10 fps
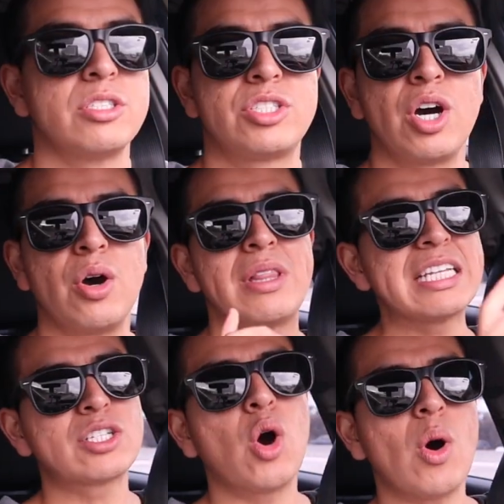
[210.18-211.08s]
So
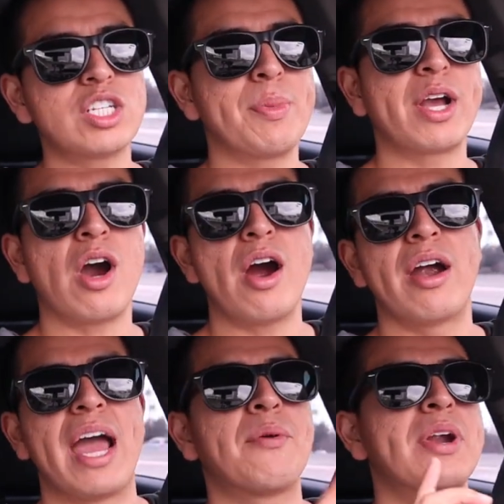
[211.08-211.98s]
let's go wash my
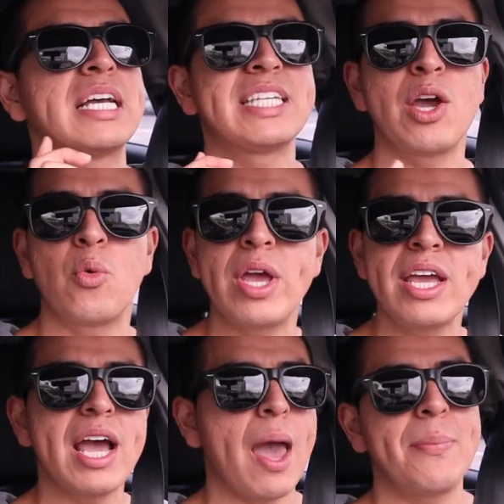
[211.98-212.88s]
car, and when I say
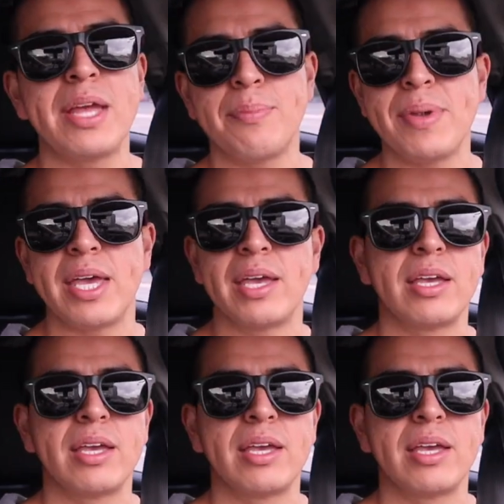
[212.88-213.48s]
we, I mean me.